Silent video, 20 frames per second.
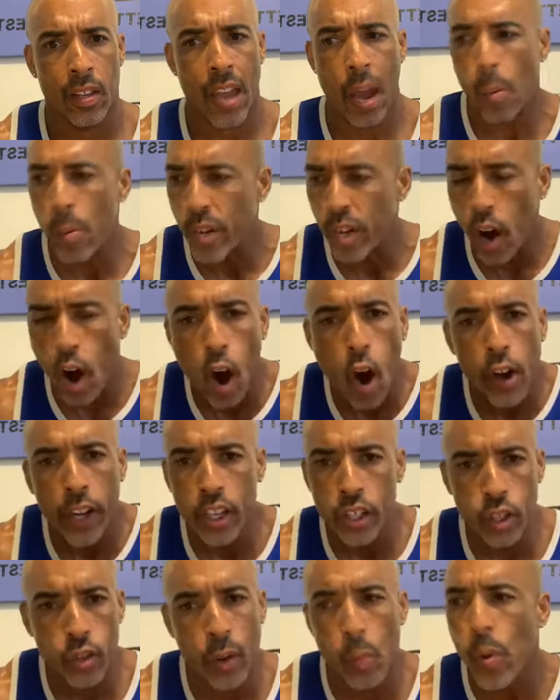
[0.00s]
And we all
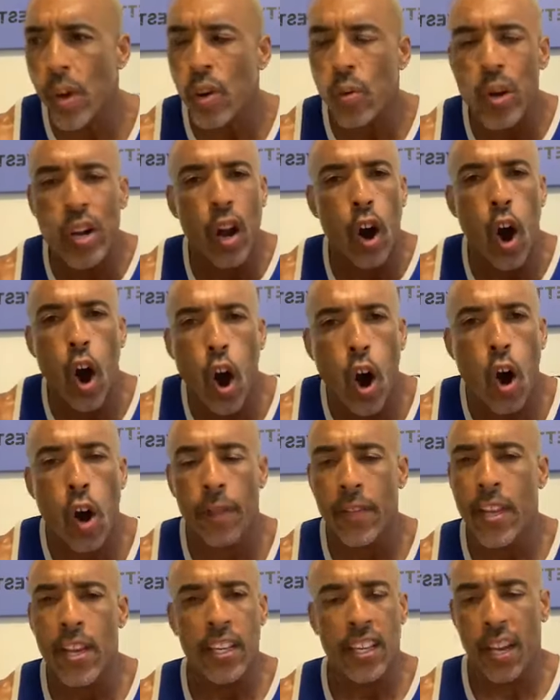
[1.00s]
can do that. We
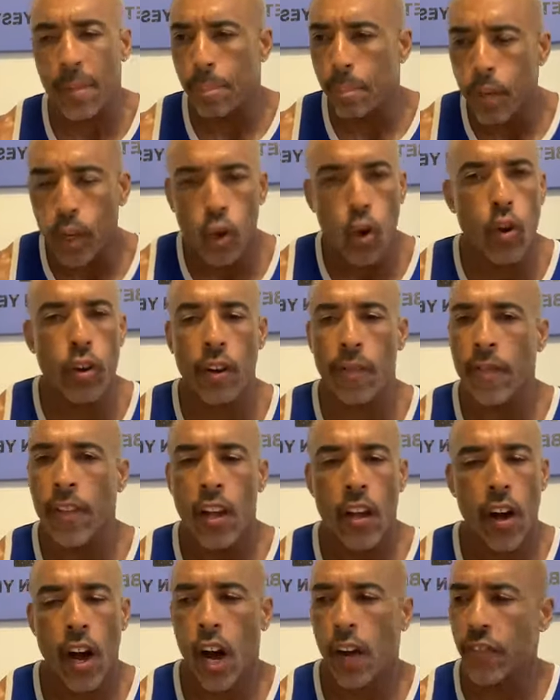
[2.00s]
all can put on
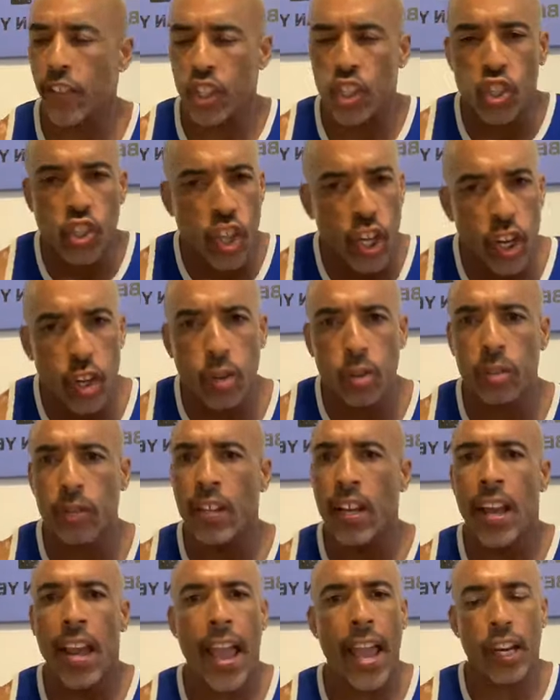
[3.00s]
the
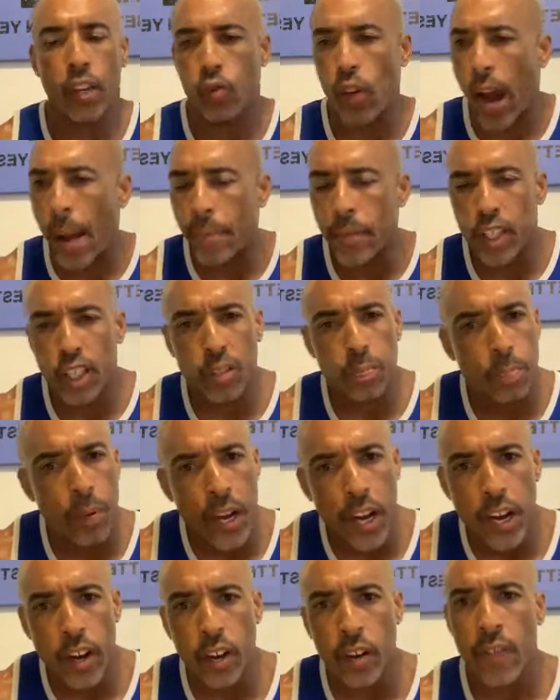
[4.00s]
shield and grab the
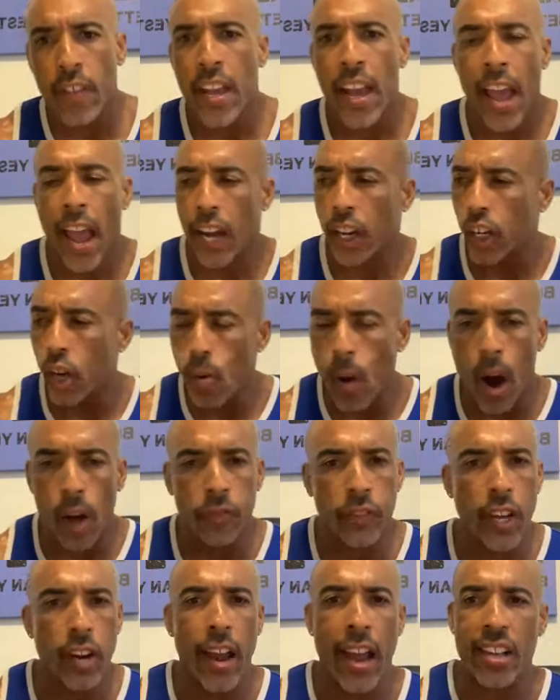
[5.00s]
spear and go
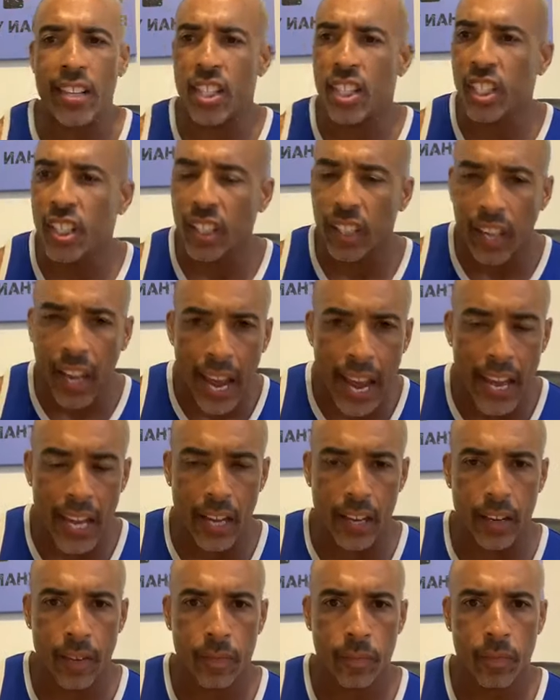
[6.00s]
out there and
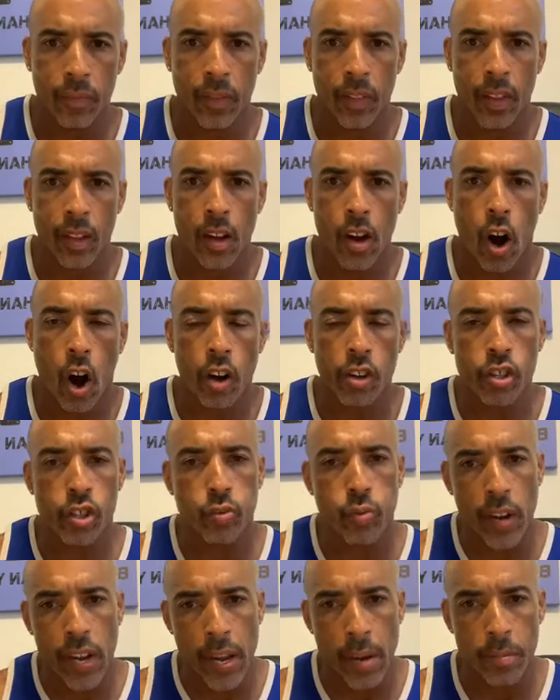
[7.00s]
slay our
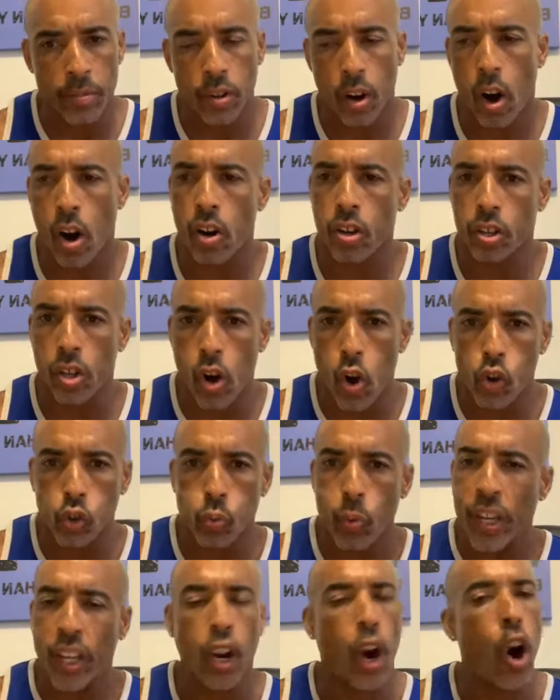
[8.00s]
dreams, our
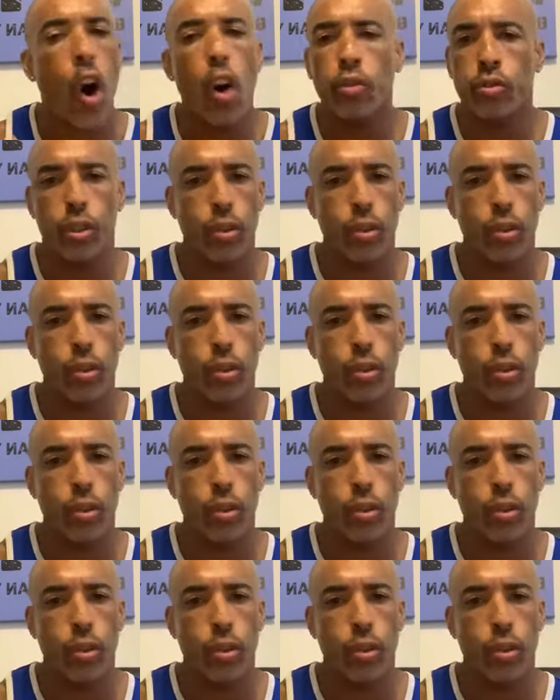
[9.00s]
goals. We can all